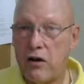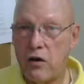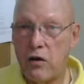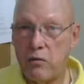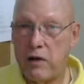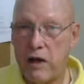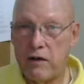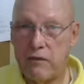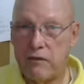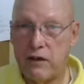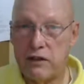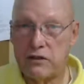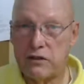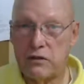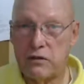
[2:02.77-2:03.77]
no
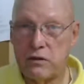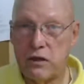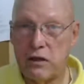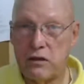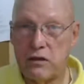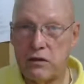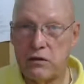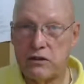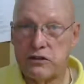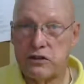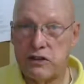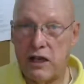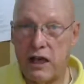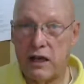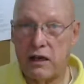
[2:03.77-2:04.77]
benefits to a
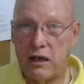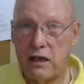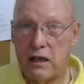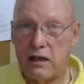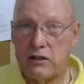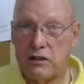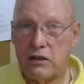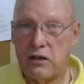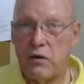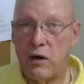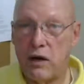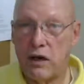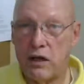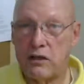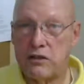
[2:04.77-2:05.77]
stent. And the New
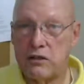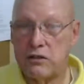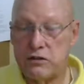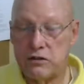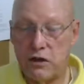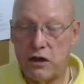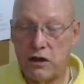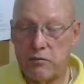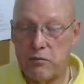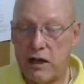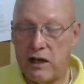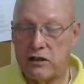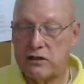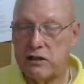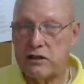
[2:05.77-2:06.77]
England Journal of
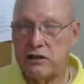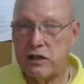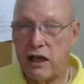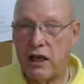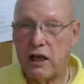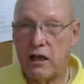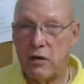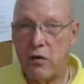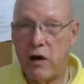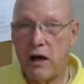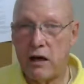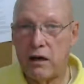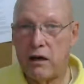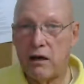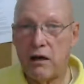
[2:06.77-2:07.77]
Medicine is taking quite
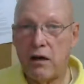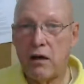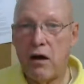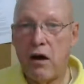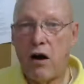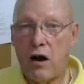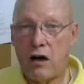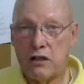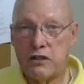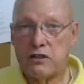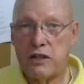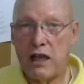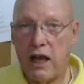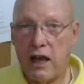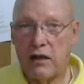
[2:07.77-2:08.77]
a hard
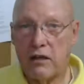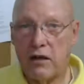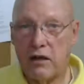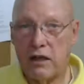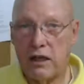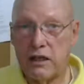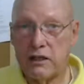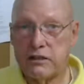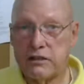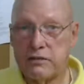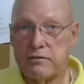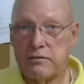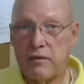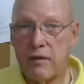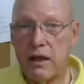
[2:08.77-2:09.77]
stand on
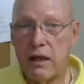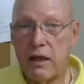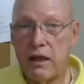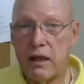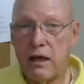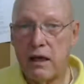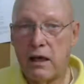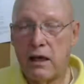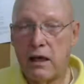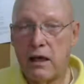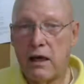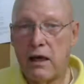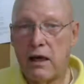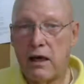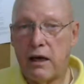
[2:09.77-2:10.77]
this.
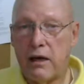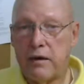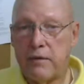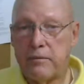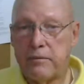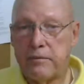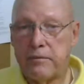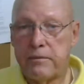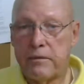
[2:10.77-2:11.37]
I